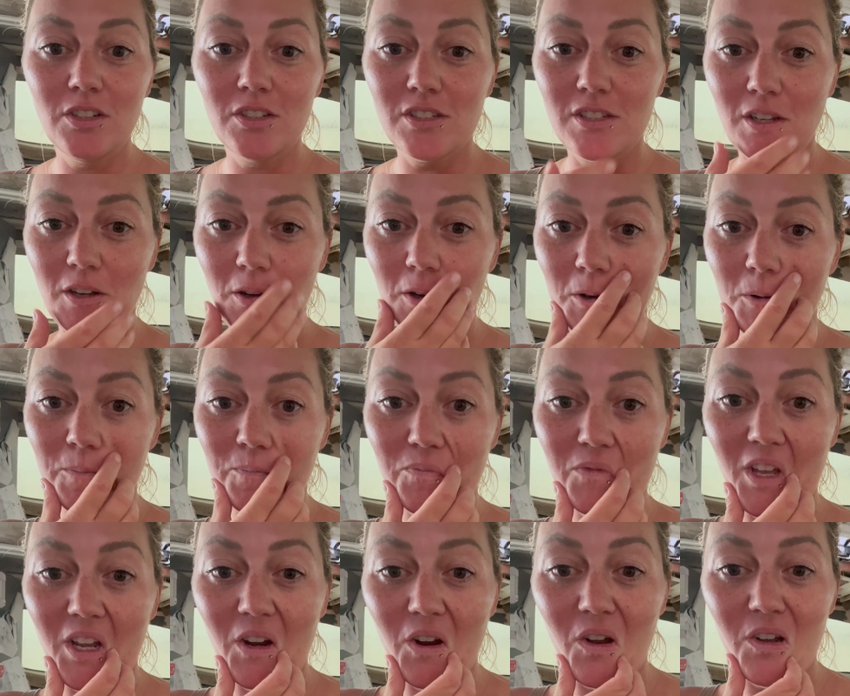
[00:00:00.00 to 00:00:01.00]
So
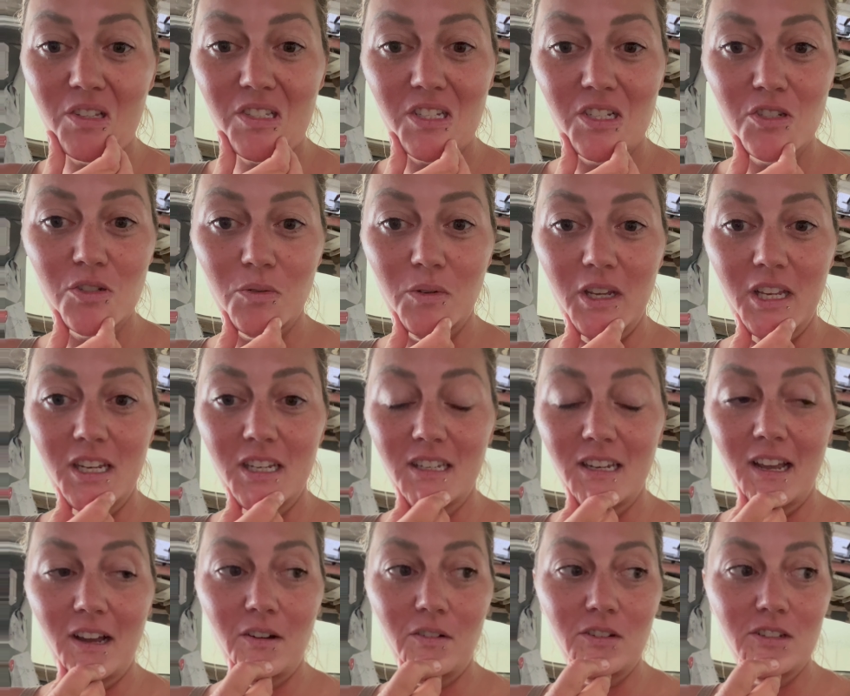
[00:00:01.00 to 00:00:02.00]
they're all situated
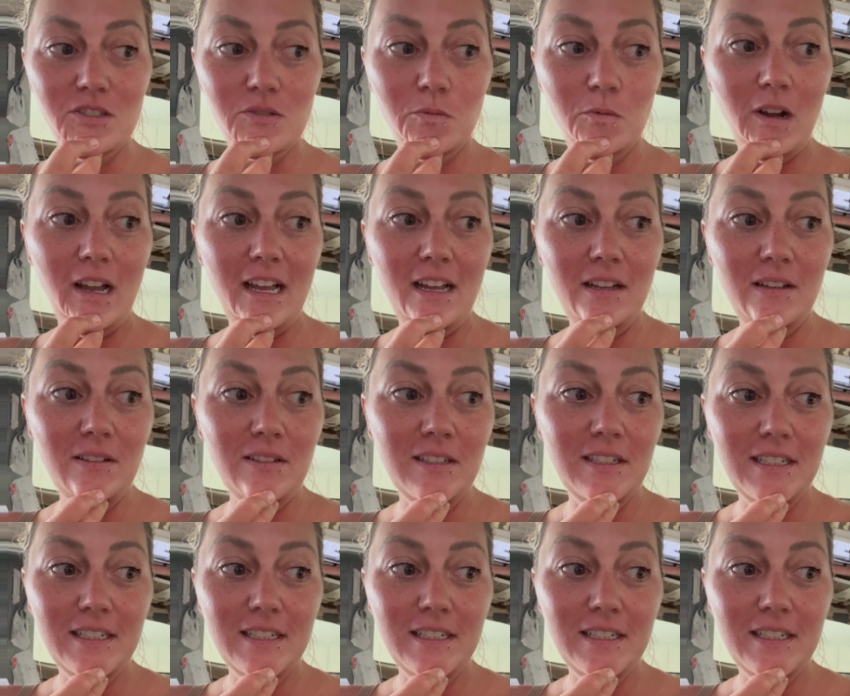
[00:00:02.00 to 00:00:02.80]
now as well.